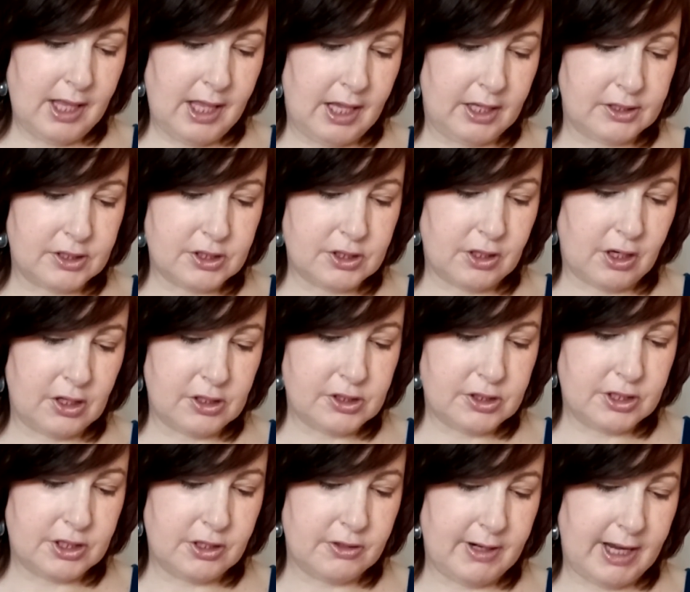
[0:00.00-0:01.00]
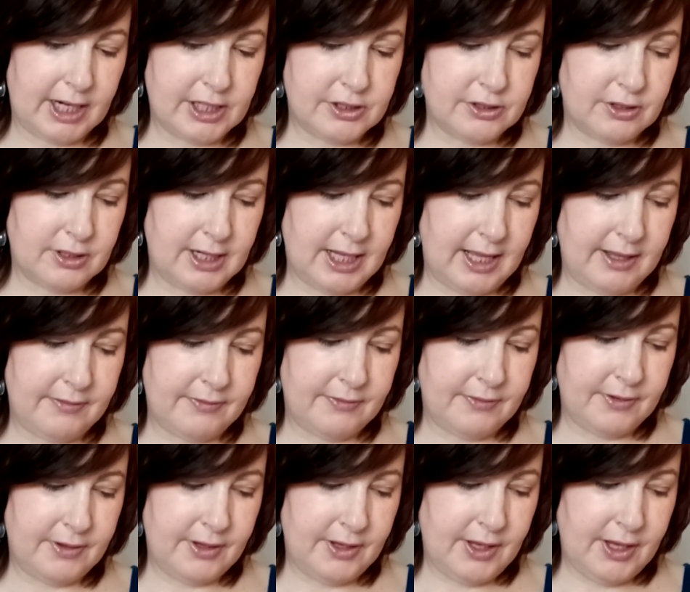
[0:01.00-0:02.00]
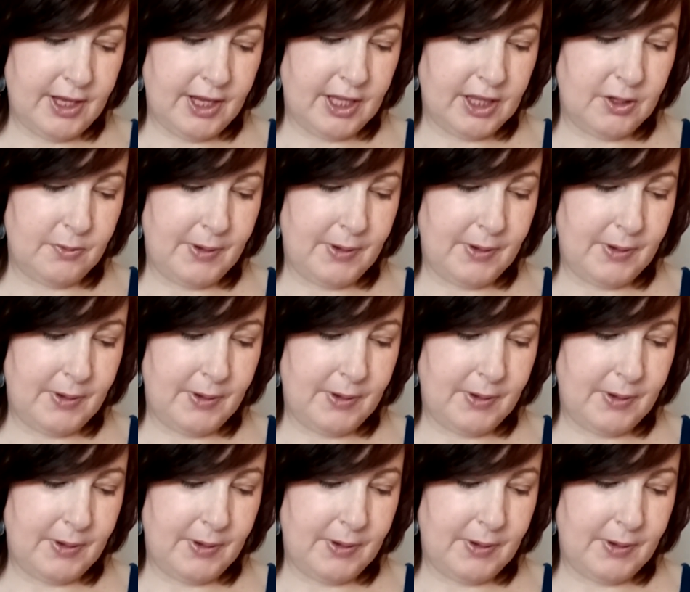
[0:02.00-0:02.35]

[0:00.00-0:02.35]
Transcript: and starts to direct your life in